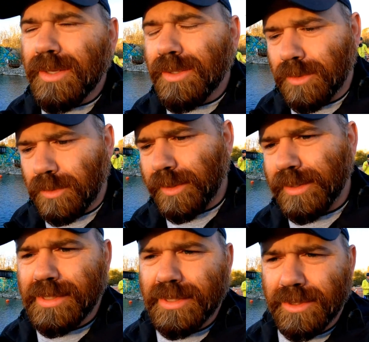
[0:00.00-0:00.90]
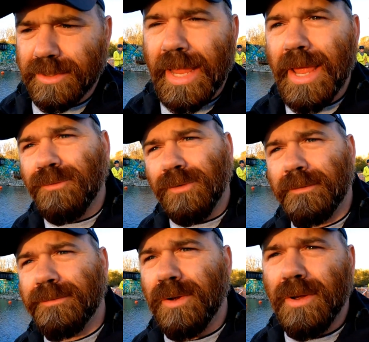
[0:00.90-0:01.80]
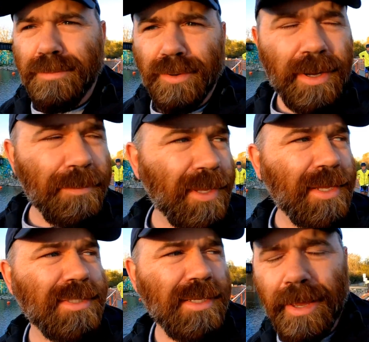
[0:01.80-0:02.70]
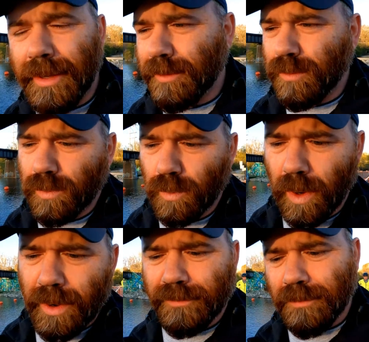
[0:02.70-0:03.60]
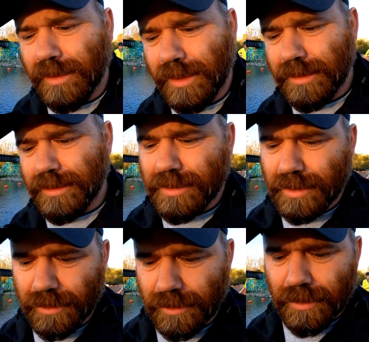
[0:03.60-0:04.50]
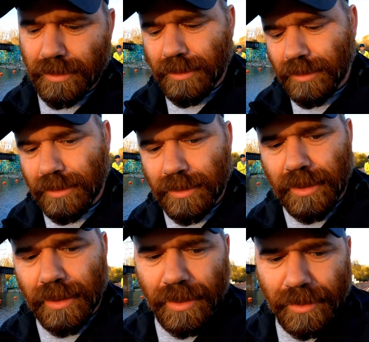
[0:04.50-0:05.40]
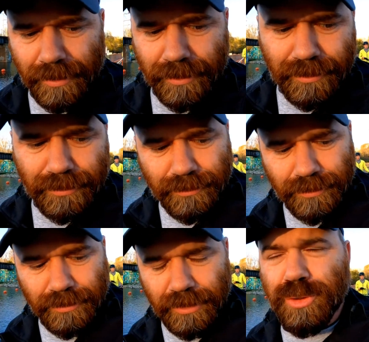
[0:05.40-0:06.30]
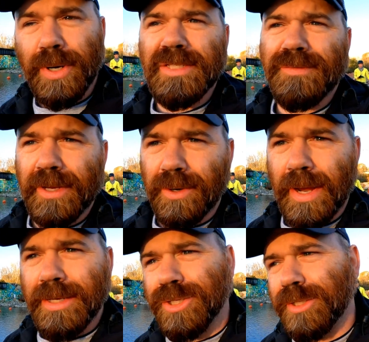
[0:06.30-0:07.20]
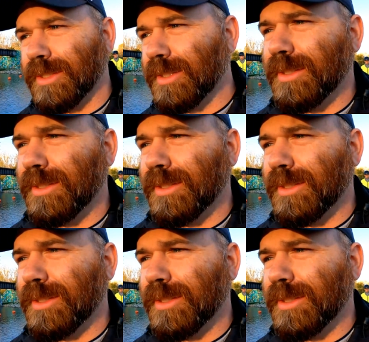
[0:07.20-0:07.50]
you know, there's a handful of pericopes, and one of them is the Transfiguration.